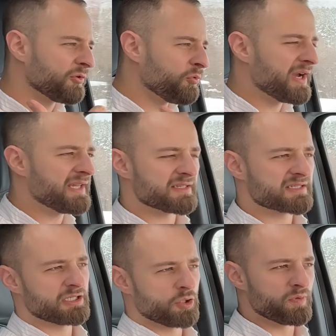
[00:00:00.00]
the weight is
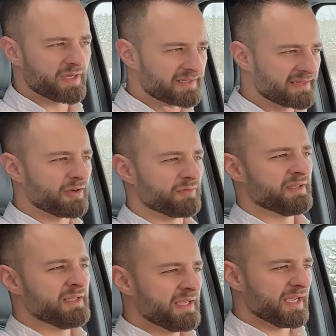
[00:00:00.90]
slowing it down.
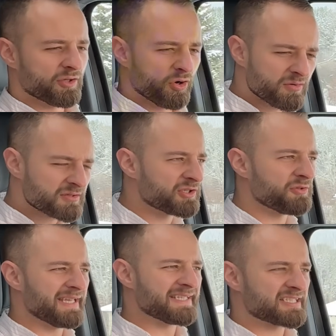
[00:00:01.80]
And
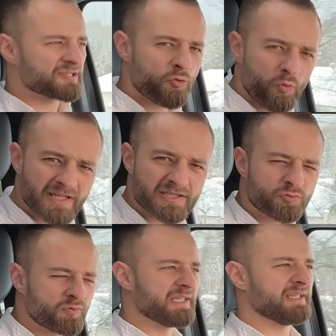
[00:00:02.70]
also it squats
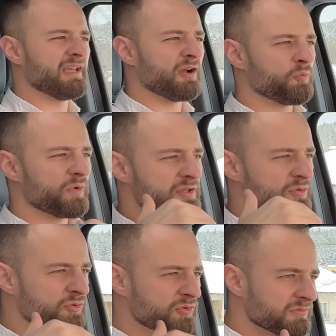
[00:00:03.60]
really down when
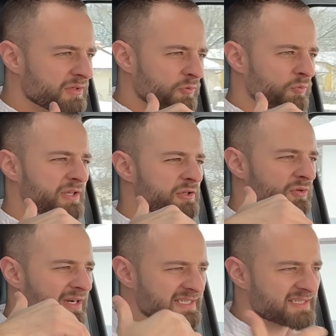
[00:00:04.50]
you
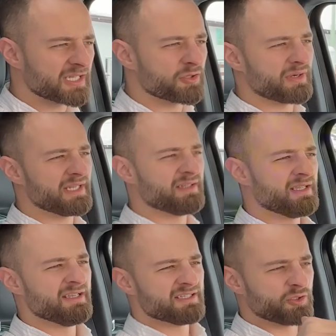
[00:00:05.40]
accelerate,
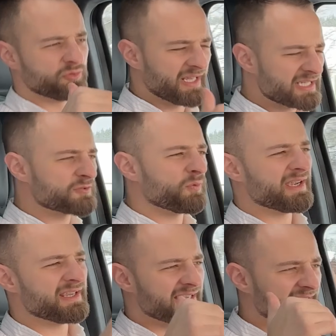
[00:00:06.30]
so that's
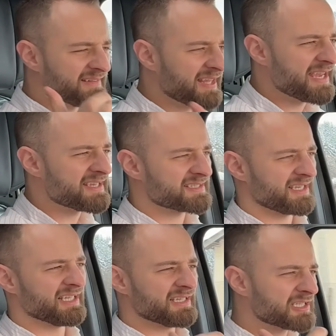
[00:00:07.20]
why it takes
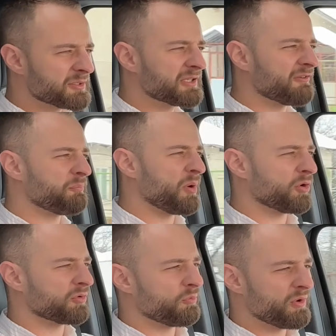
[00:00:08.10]
a little bit of
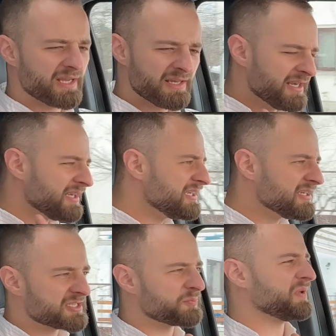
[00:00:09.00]
power away.
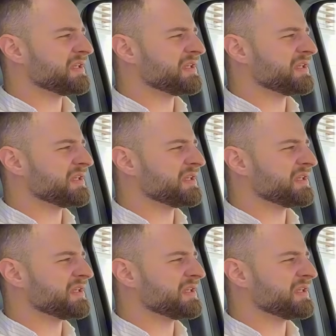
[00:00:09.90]
ESP